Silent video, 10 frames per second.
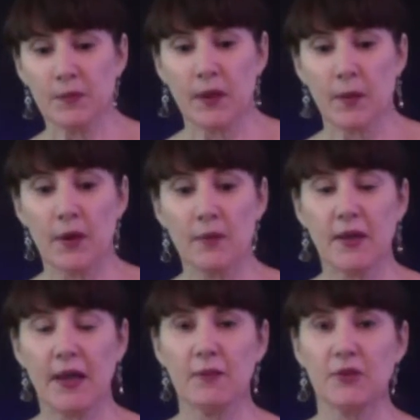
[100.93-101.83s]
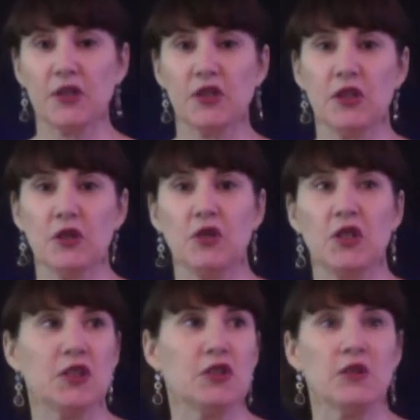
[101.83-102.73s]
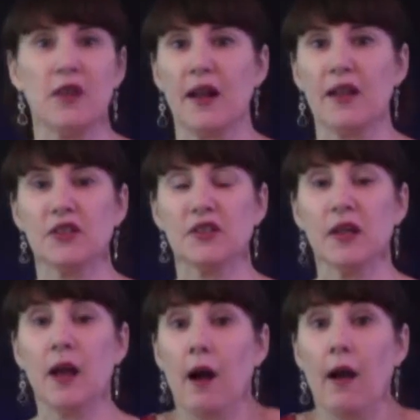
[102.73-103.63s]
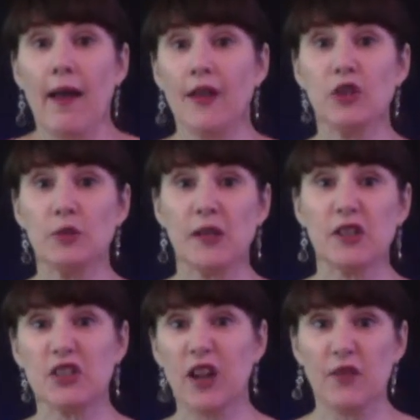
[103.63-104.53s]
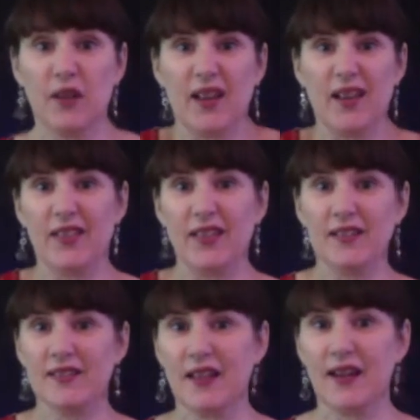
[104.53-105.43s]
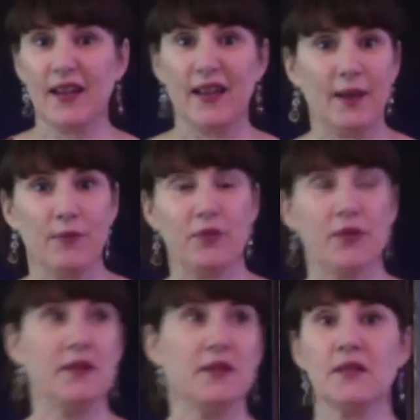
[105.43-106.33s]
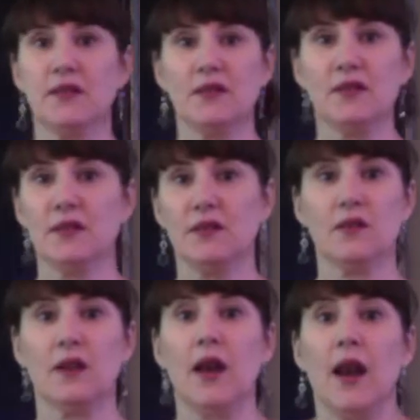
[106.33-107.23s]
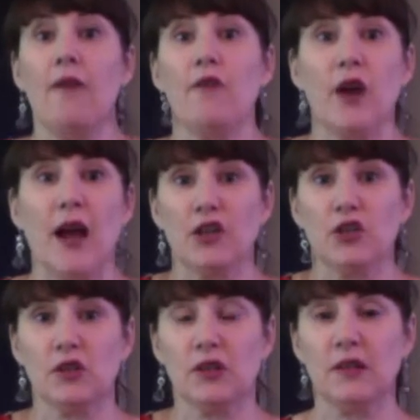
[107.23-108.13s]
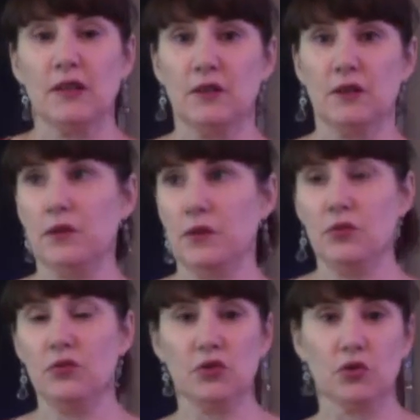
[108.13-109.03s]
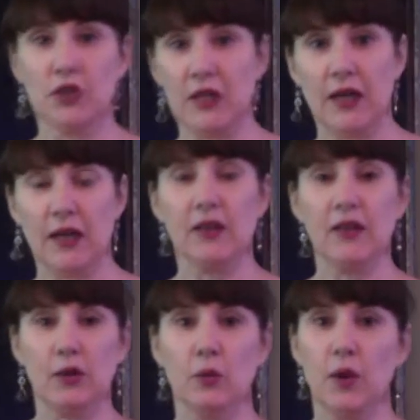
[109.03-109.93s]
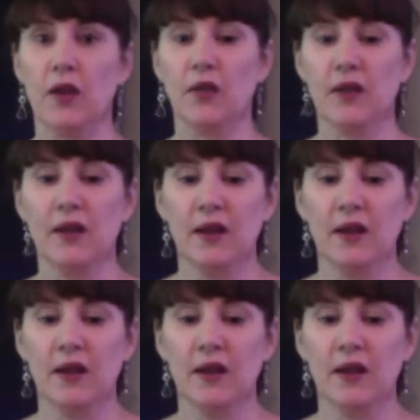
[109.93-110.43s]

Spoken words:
But it became such a huge issue that I had too much stuff, and I had things that I kept for years and years and years and never actually used or did anything with.